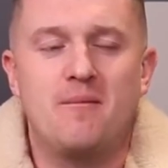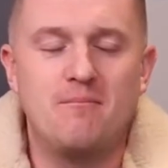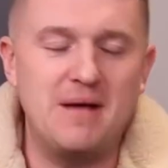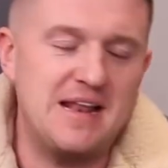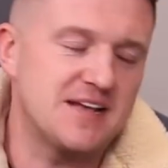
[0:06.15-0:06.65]

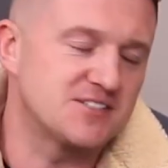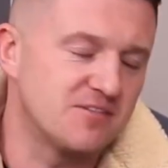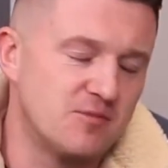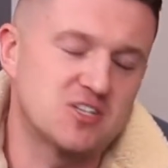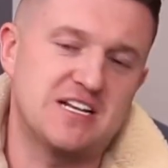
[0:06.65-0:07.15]
millions
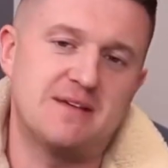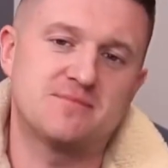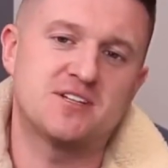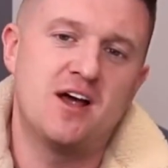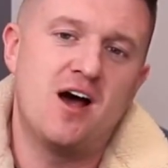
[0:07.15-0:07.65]
of
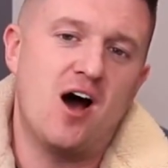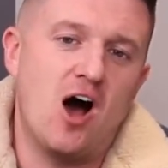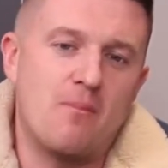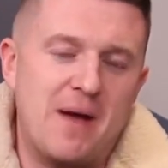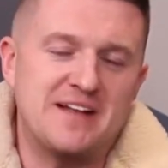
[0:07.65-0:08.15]
Muslims
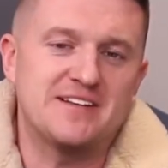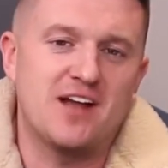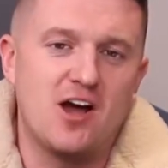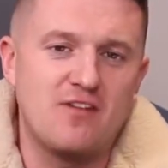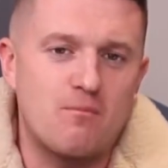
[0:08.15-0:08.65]
are bending
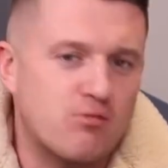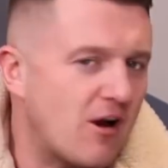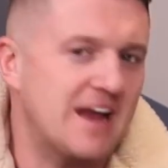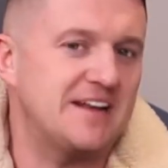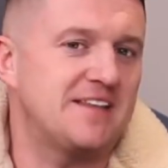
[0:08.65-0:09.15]
over,
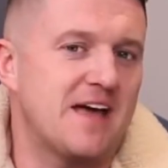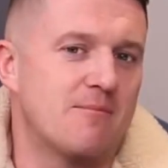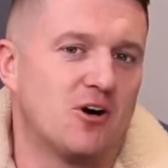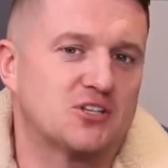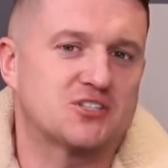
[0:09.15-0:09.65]
praying in their
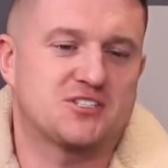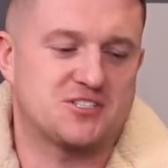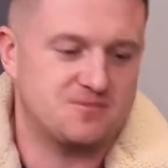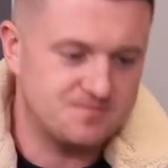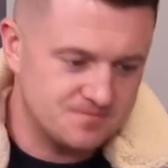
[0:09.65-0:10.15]
mosques.